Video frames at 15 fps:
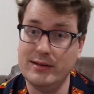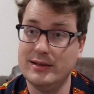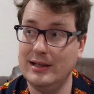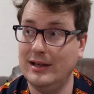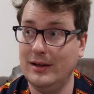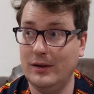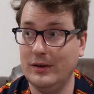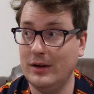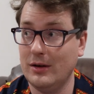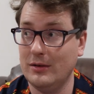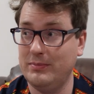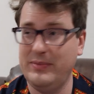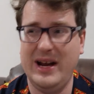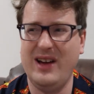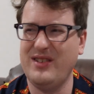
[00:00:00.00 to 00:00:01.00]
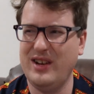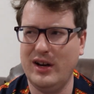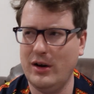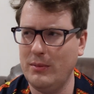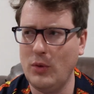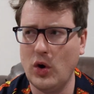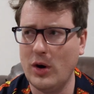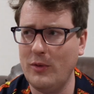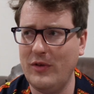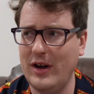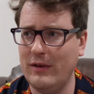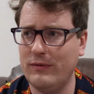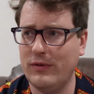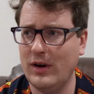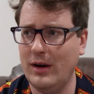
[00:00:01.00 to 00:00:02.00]
so you're bound to hear more of
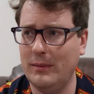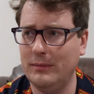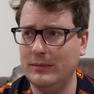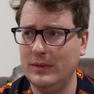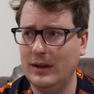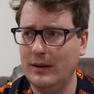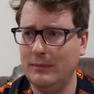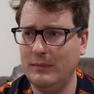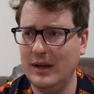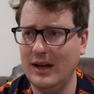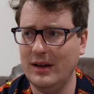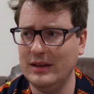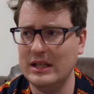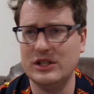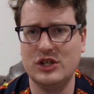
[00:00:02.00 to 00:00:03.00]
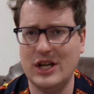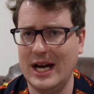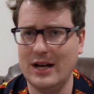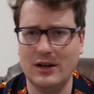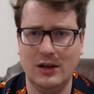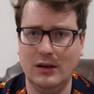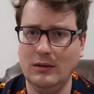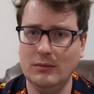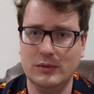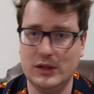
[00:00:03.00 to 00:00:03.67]
it from me on this channel,